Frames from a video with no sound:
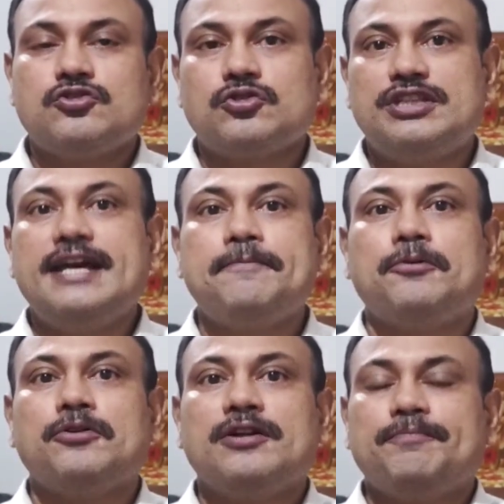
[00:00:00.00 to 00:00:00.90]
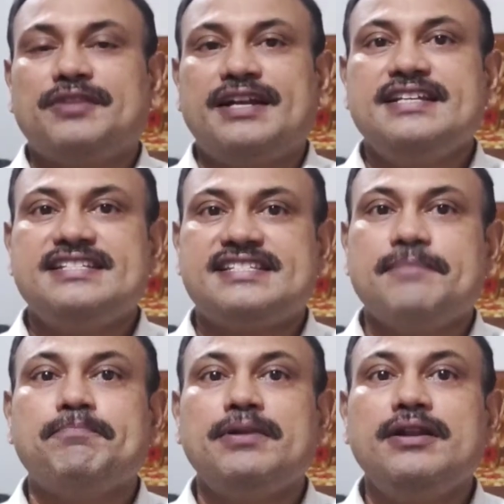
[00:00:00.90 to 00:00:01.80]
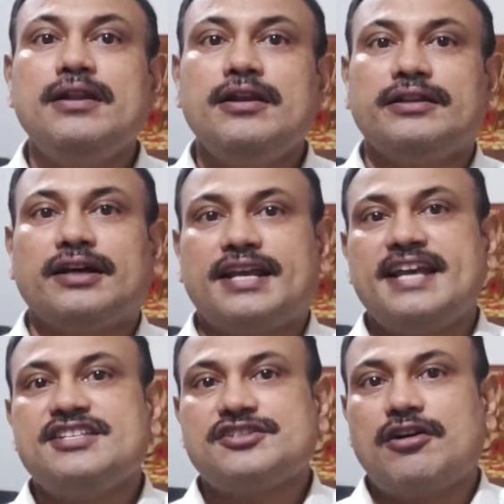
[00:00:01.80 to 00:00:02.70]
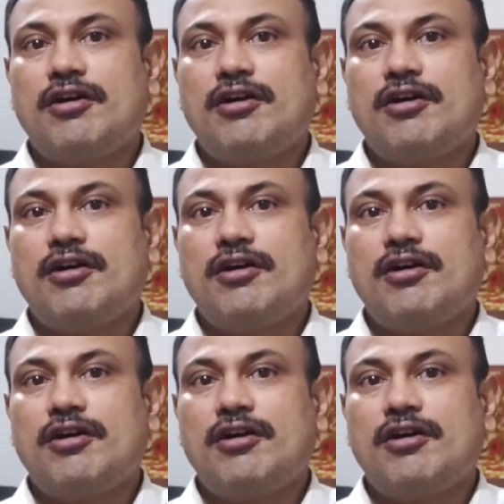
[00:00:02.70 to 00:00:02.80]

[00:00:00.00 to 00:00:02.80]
so therefore that is the case